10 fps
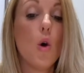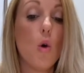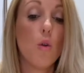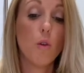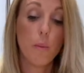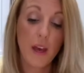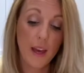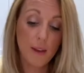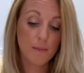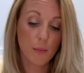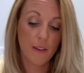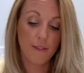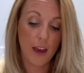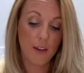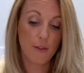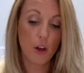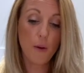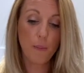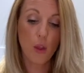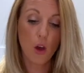Oral-B, my favourite.
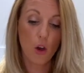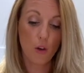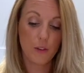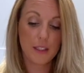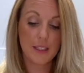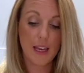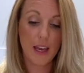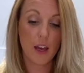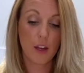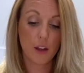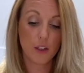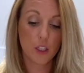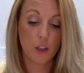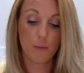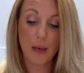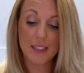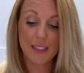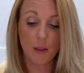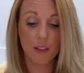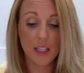Obviously, another toothpaste.
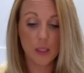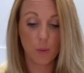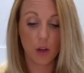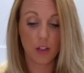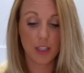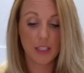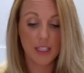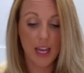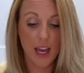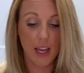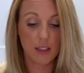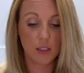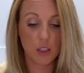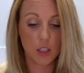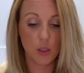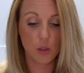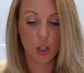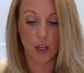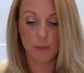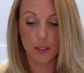Now, this one contains 2
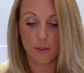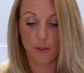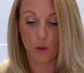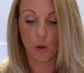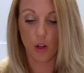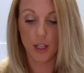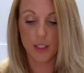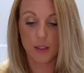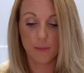types of fluoride,